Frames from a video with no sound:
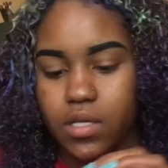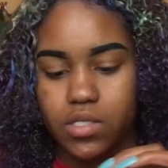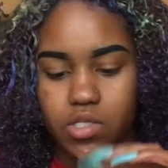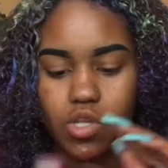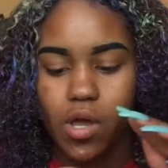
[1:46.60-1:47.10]

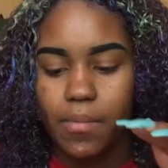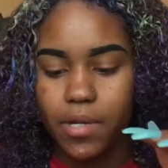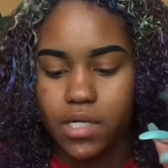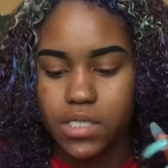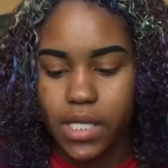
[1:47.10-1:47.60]
So I'm
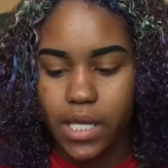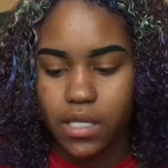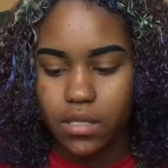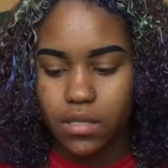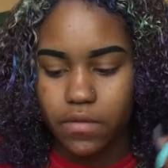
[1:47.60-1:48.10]
gonna
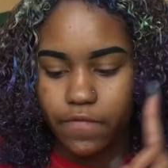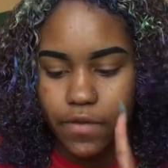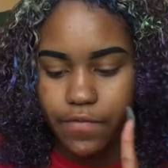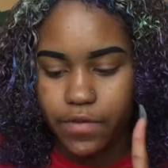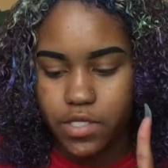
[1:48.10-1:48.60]
take the
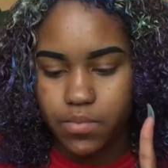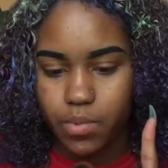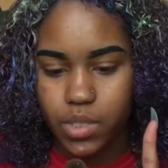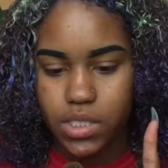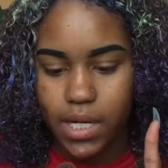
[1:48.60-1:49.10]
fluffiest
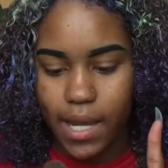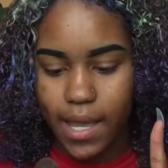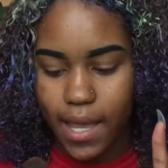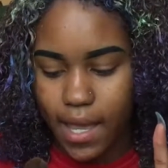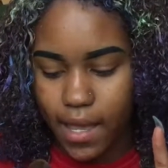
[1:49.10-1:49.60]
brush that I
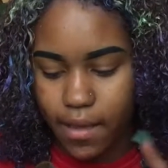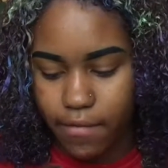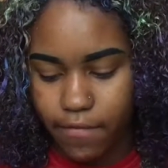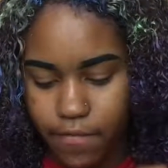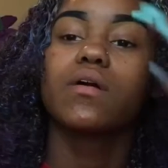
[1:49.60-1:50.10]
have.